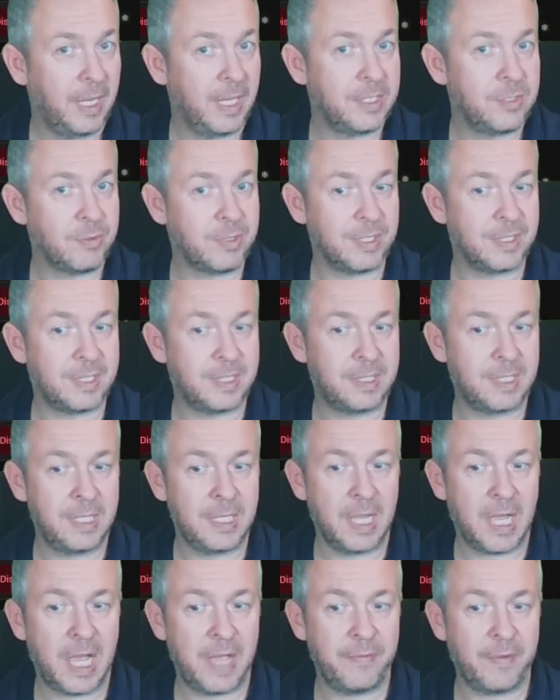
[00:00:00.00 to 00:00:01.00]
As you can
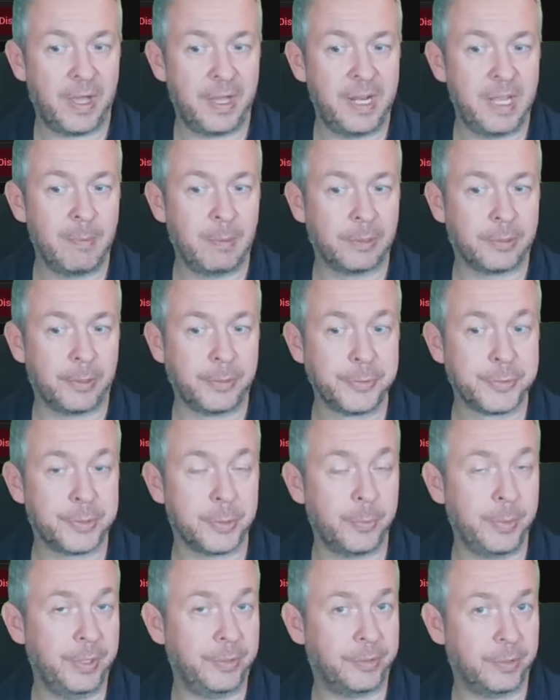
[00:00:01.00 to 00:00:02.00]
see, I've enabled
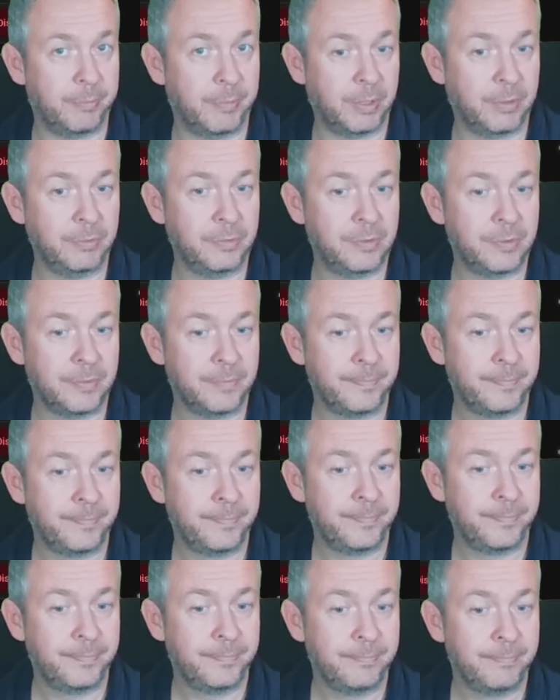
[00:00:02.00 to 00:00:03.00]
also winter mode,
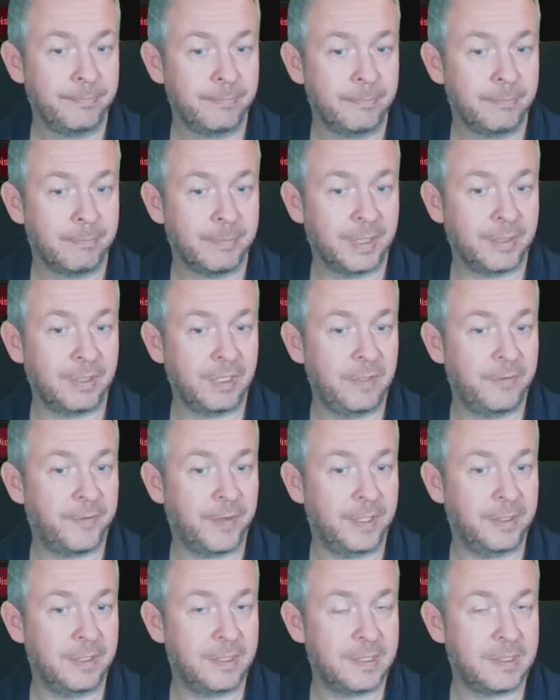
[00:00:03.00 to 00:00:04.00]
but
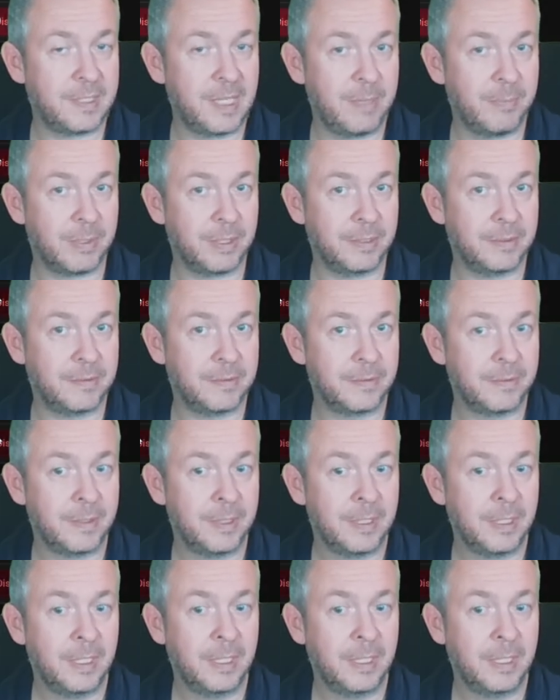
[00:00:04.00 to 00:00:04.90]
if I disable it,